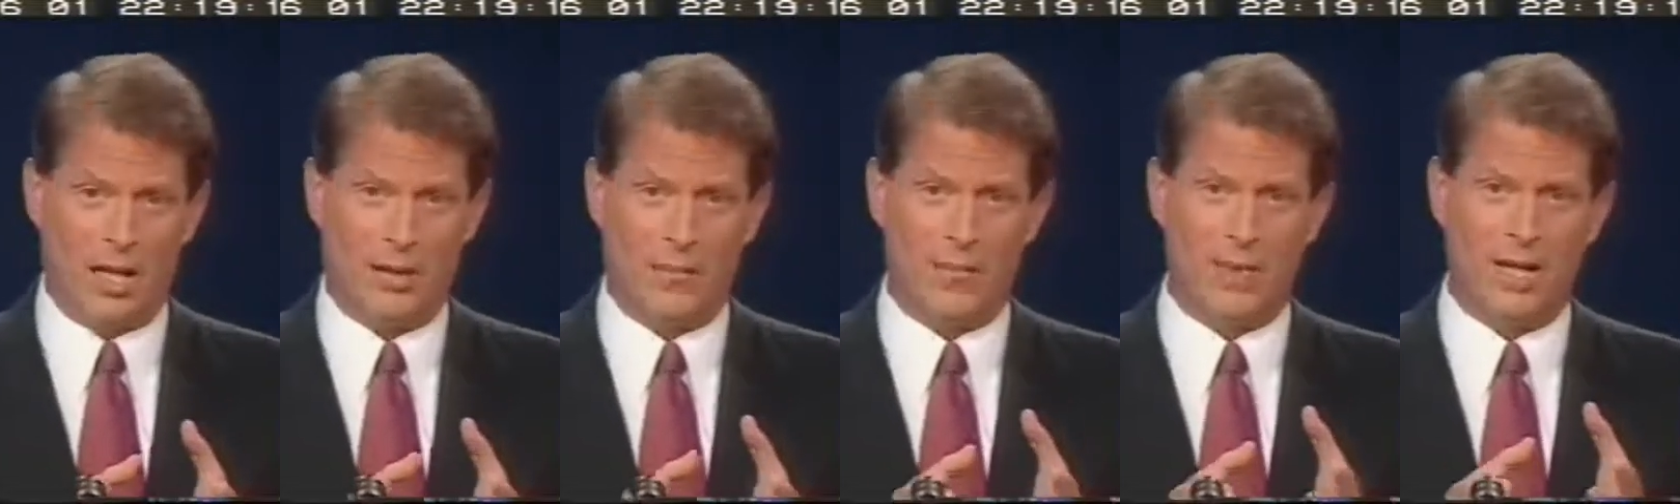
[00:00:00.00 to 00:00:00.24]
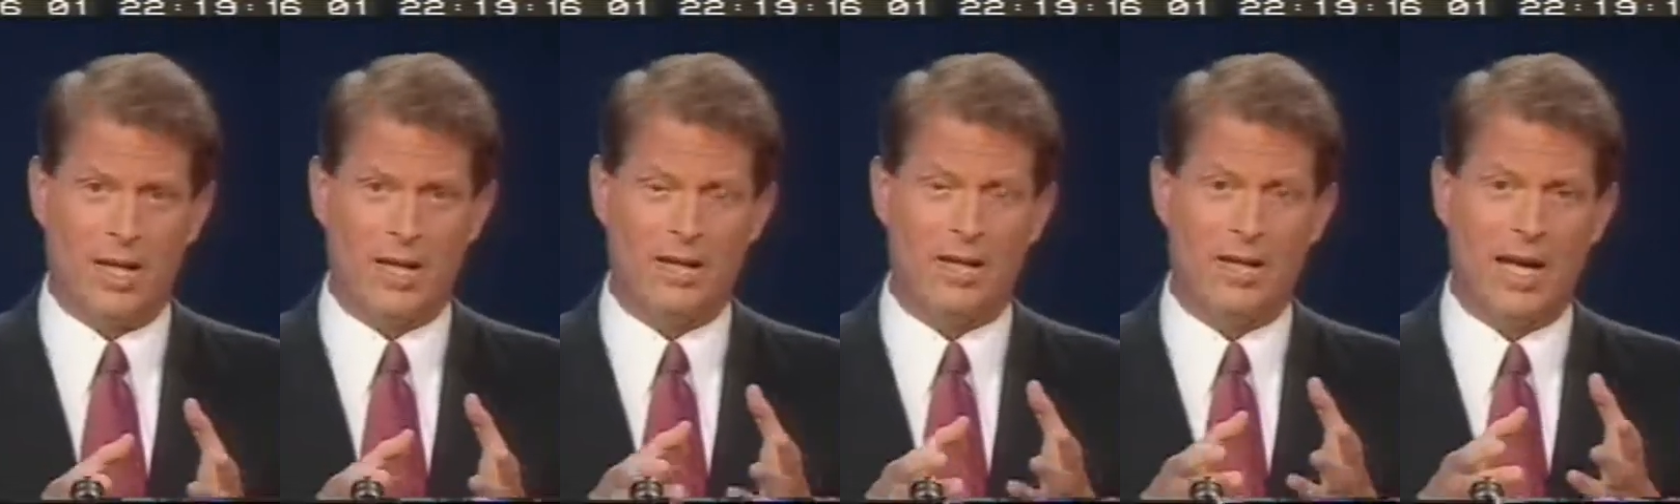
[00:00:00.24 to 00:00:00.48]

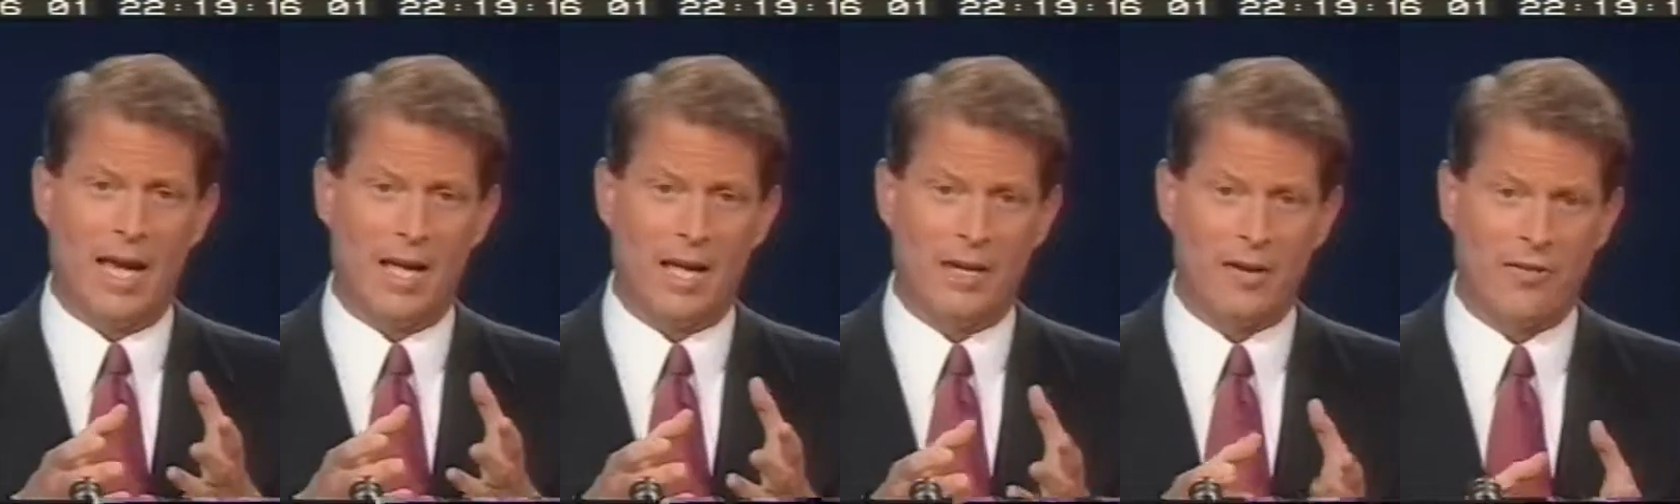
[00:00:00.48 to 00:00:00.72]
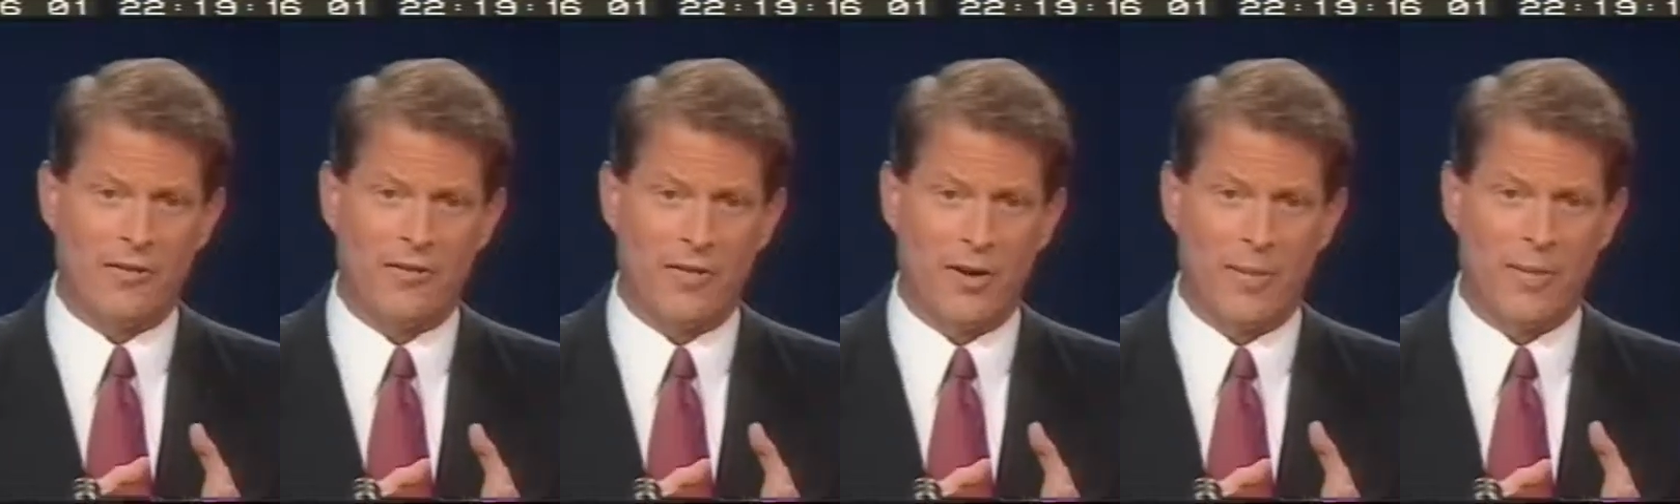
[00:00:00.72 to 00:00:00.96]
being taken
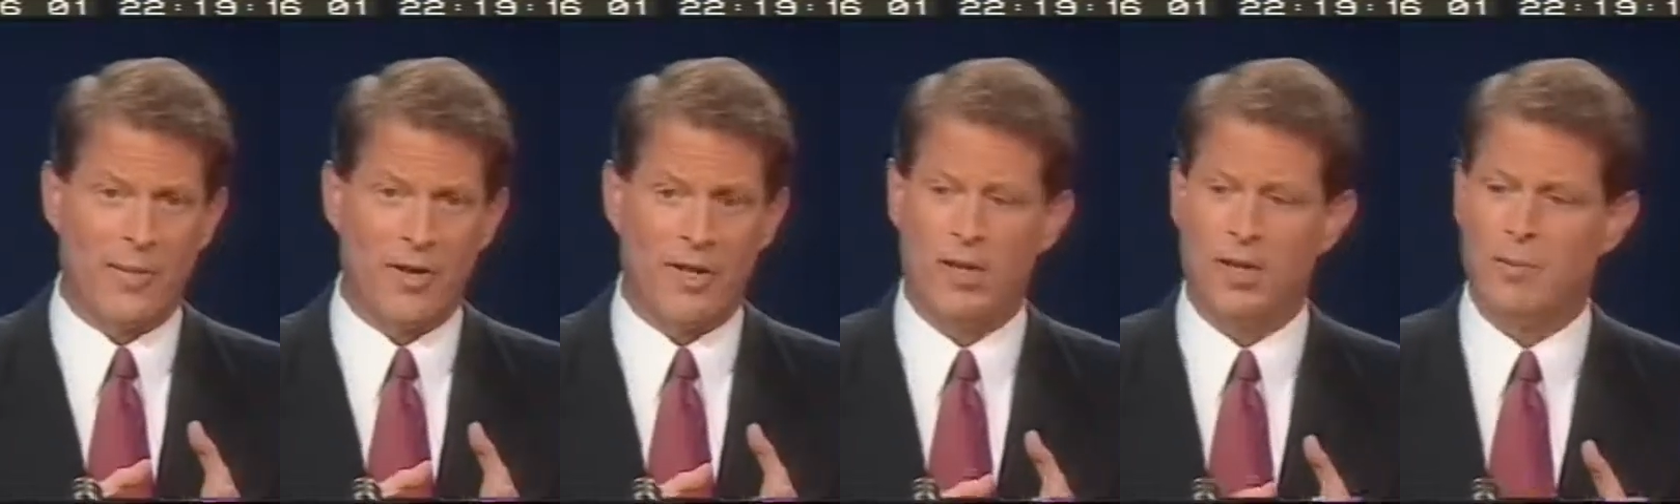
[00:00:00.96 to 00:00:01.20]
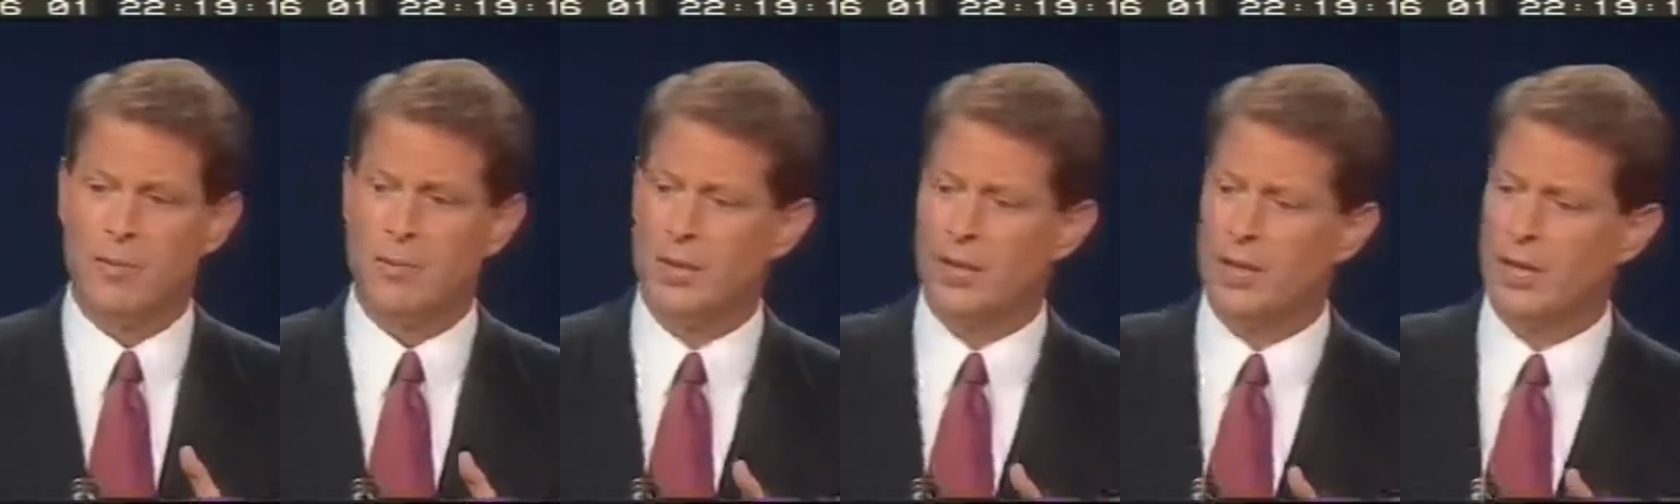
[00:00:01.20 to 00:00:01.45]
from the
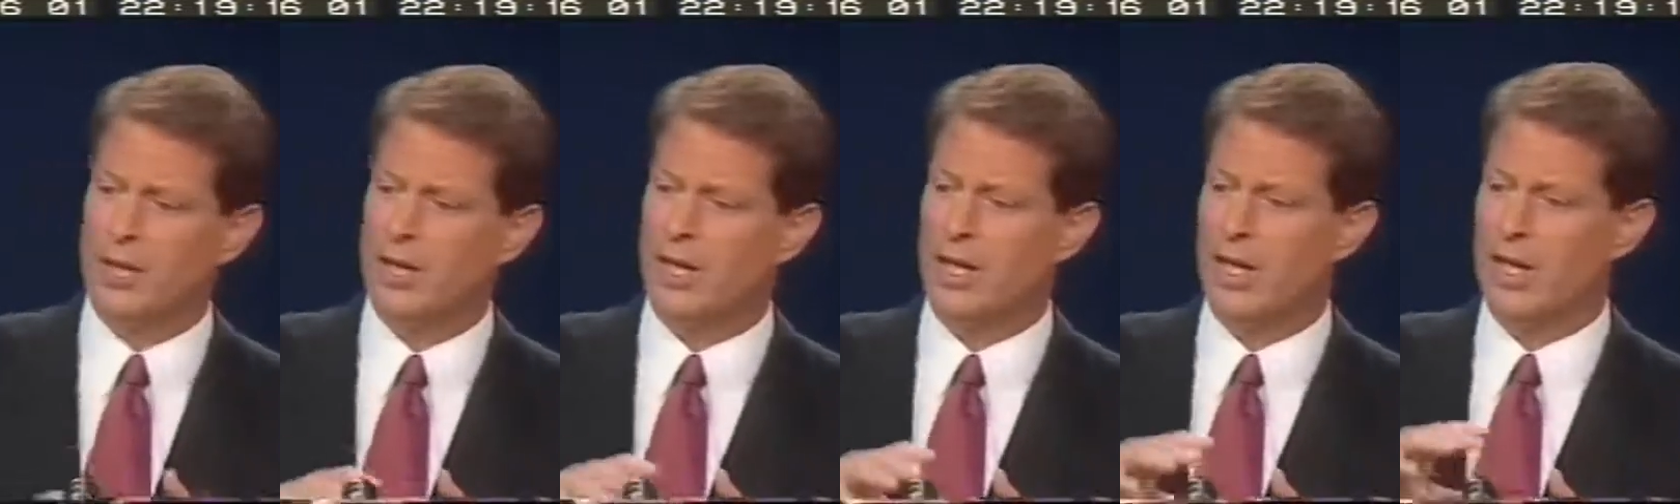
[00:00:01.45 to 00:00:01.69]
community